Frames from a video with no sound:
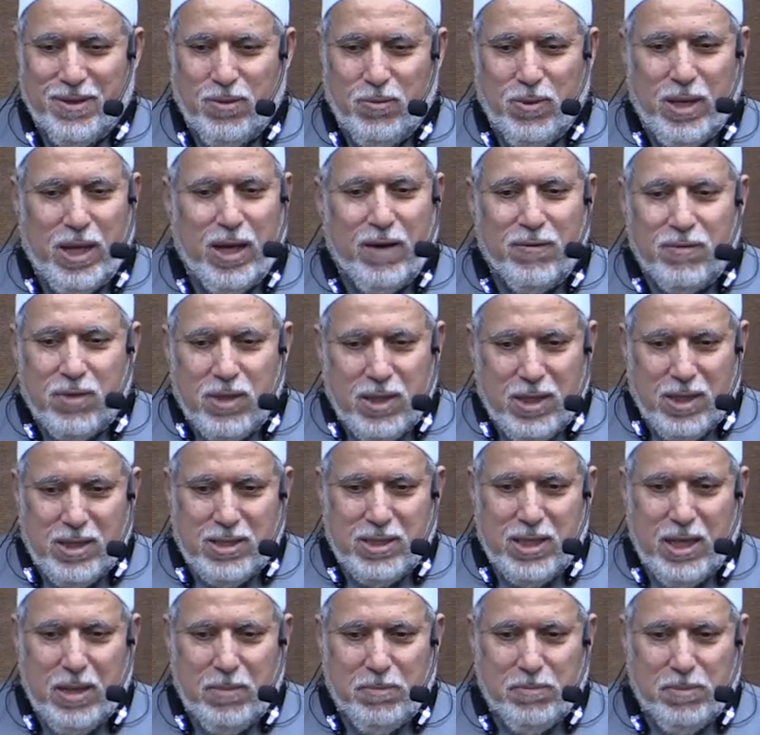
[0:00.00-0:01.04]
We have the
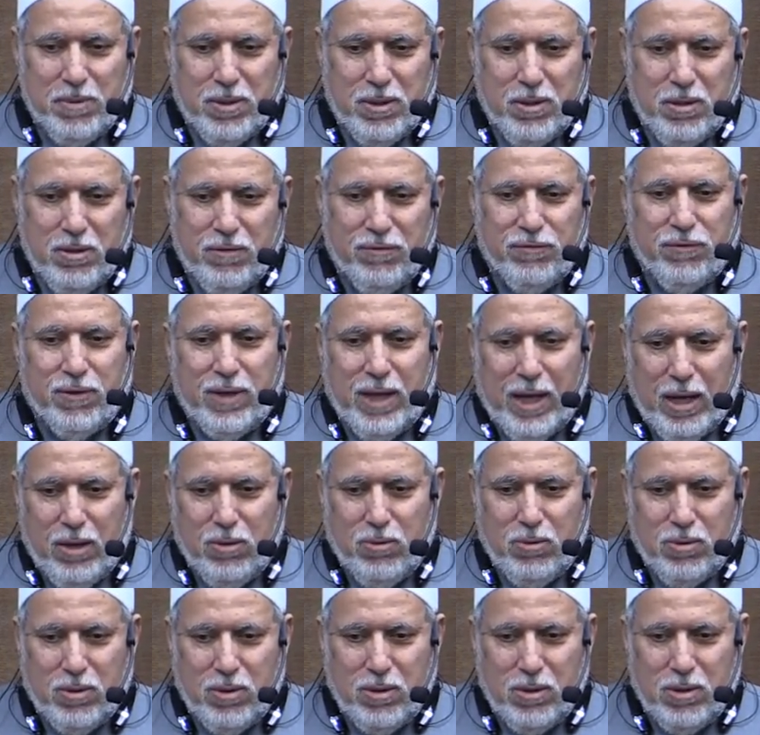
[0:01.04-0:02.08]
example of
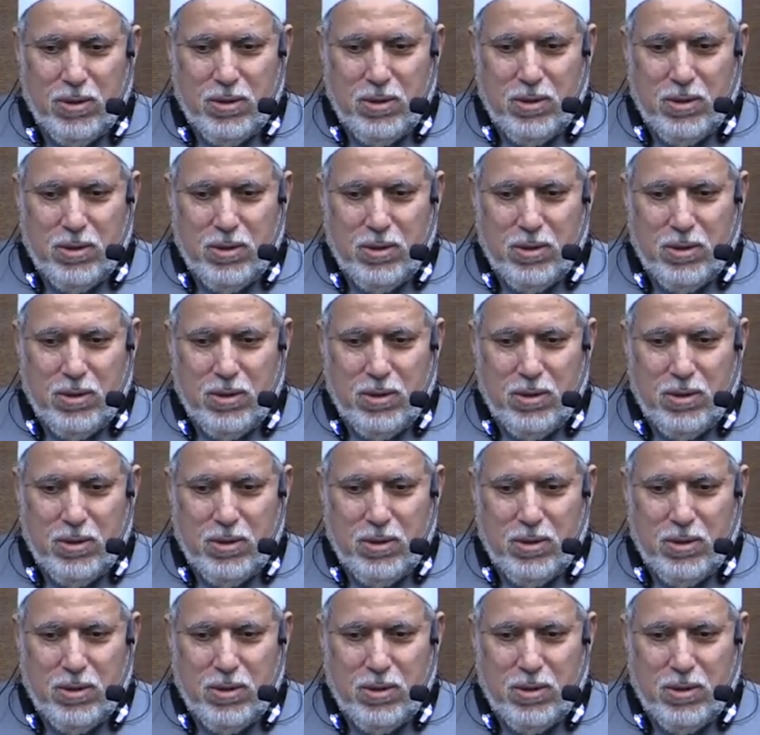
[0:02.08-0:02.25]
Fir'aun.